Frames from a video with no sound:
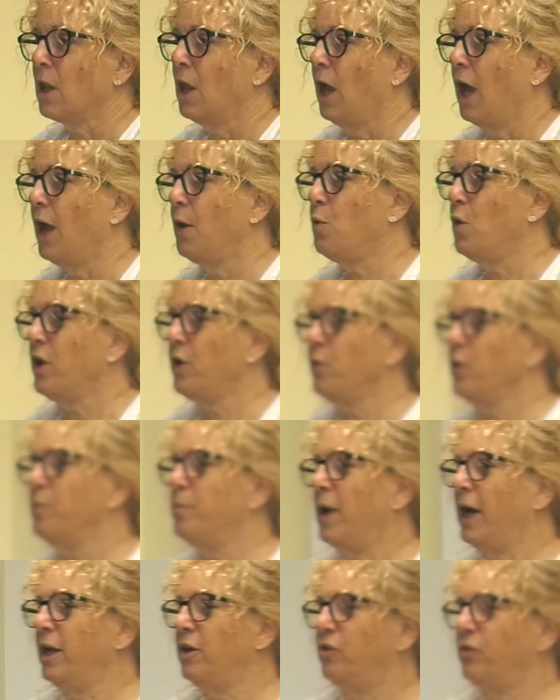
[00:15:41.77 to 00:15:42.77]
I want to
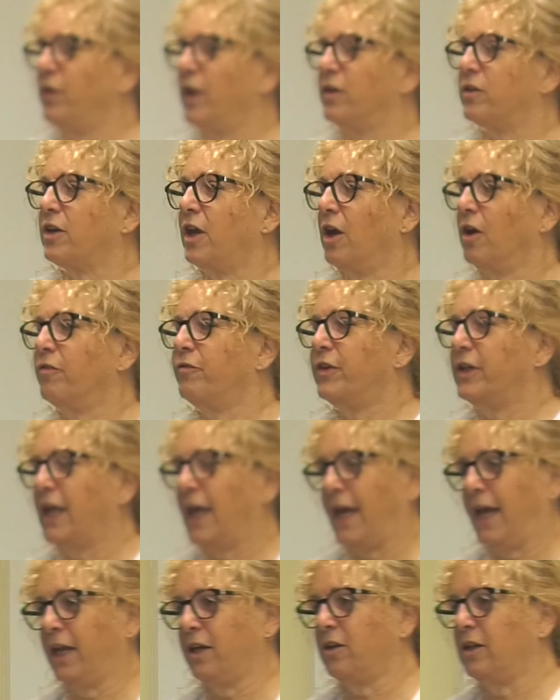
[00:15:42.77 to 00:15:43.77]
remind you that careful
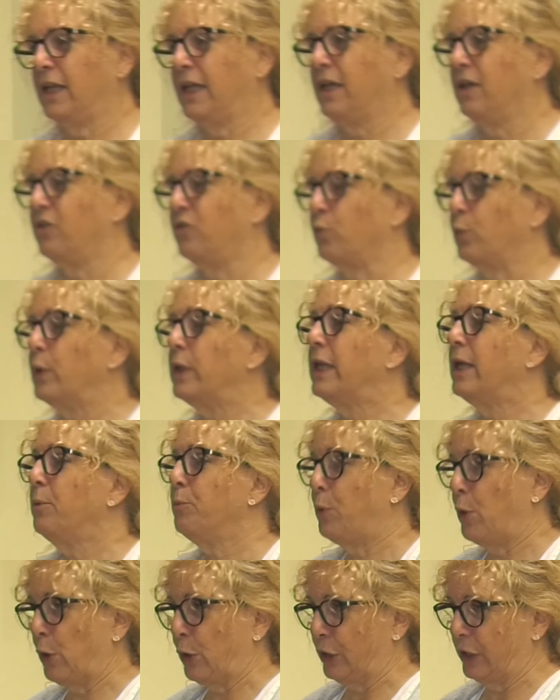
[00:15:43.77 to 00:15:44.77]
handling is really
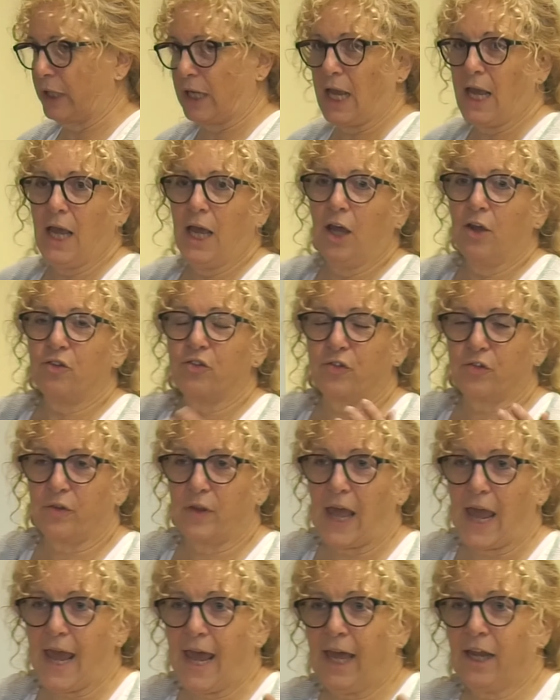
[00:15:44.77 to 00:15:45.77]
important.
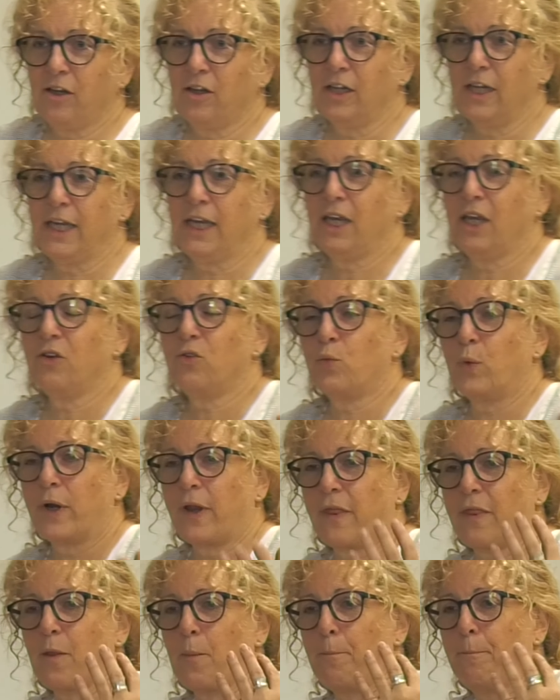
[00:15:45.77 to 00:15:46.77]
Handling is one
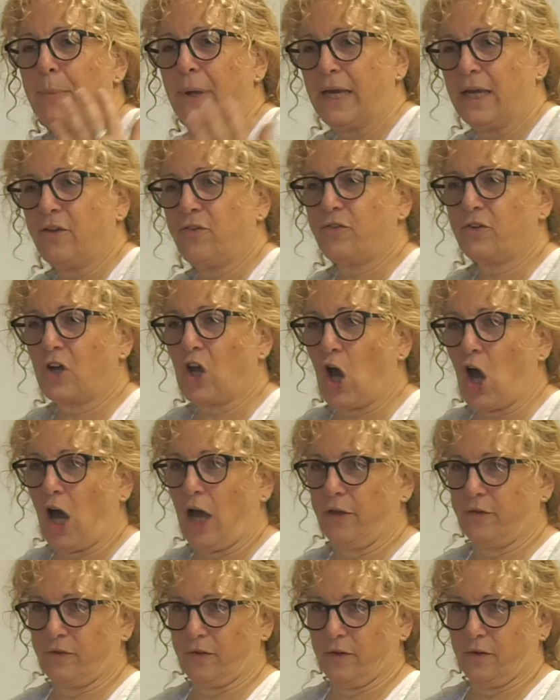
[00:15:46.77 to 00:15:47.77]
of the biggest
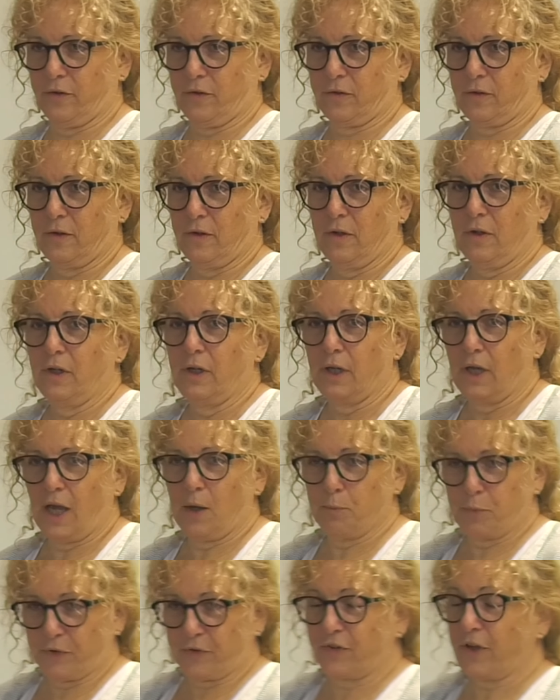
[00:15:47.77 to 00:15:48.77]
causes,
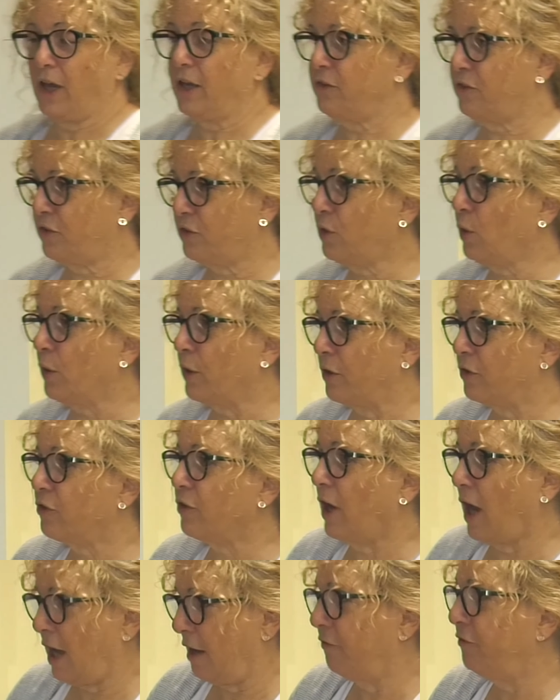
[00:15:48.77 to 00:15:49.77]
besides
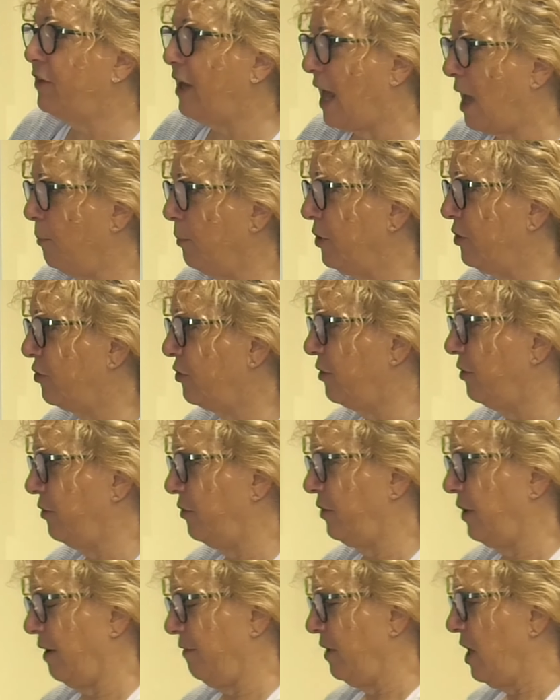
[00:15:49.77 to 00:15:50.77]
storage, of damage to
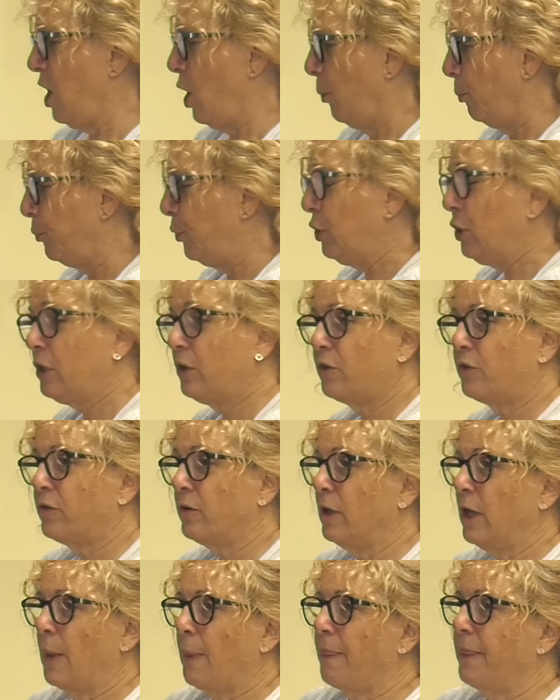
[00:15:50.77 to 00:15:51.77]
stuff.
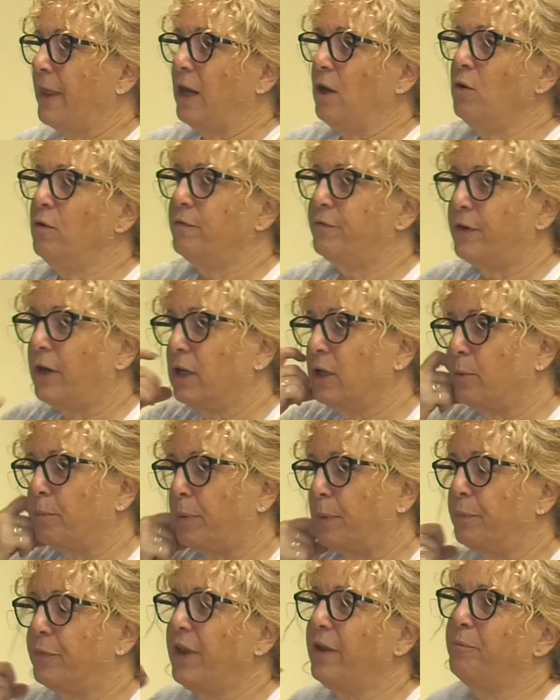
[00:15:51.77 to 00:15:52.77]
Books, they don't follow,
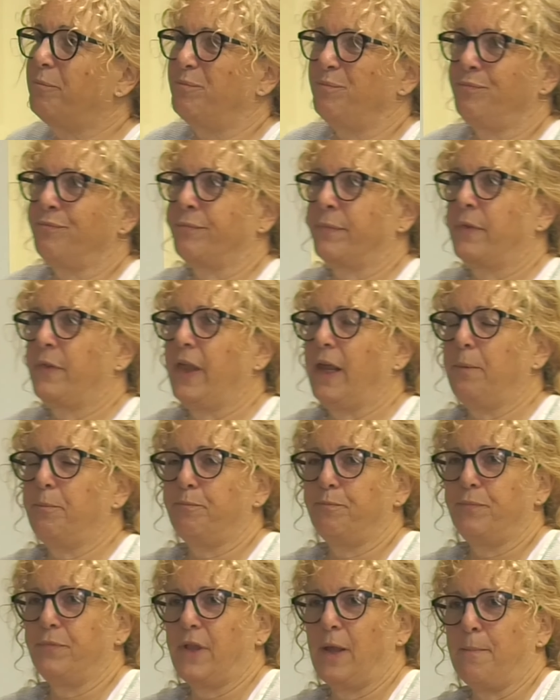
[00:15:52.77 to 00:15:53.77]

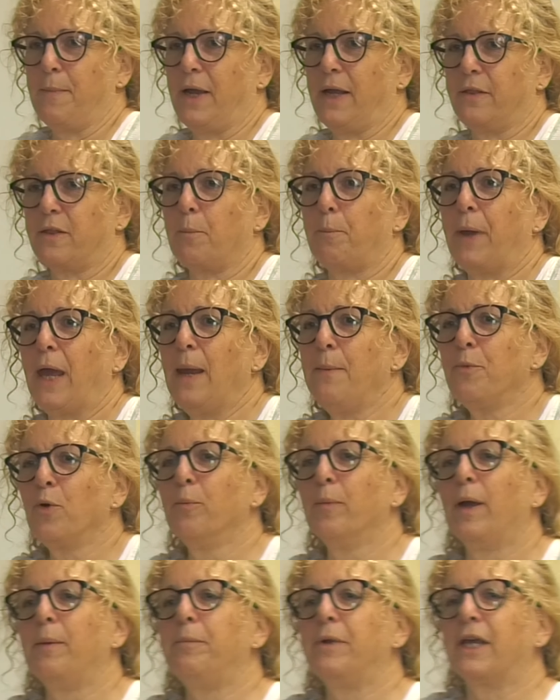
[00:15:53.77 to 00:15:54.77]
the paper
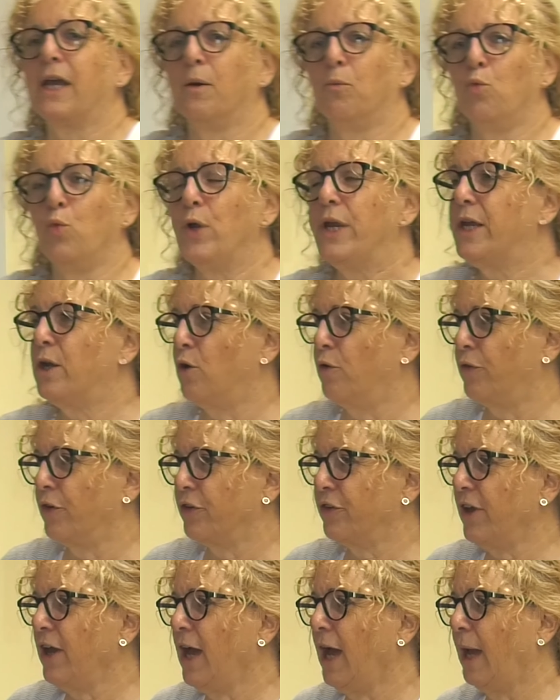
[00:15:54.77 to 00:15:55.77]
might become weak over
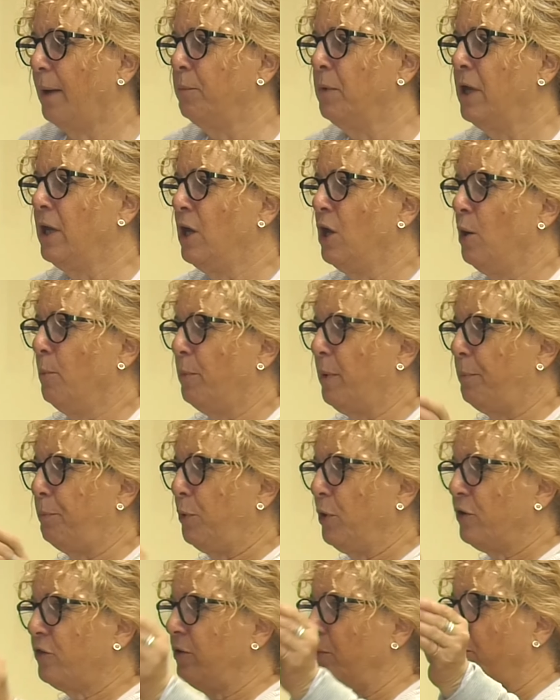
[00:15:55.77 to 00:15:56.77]
time, but
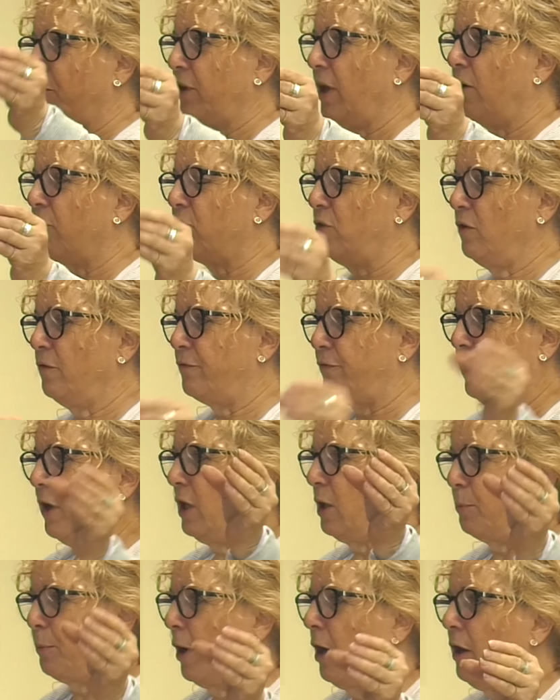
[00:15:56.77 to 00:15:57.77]
books themselves don't
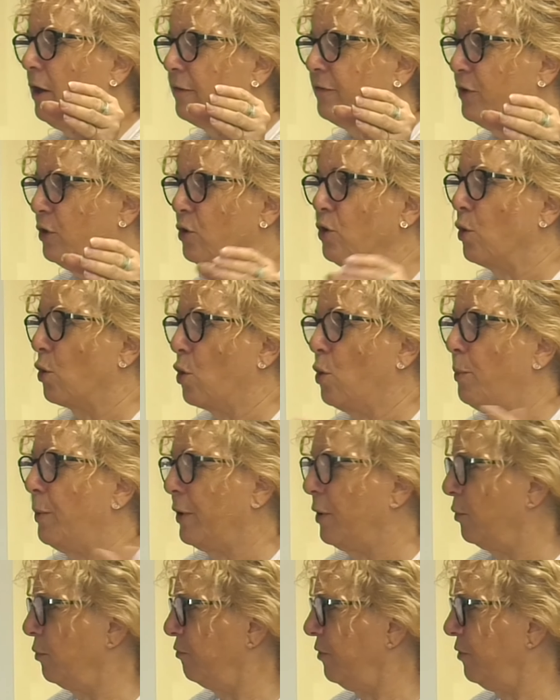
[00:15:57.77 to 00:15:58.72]
fall apart if you don't open and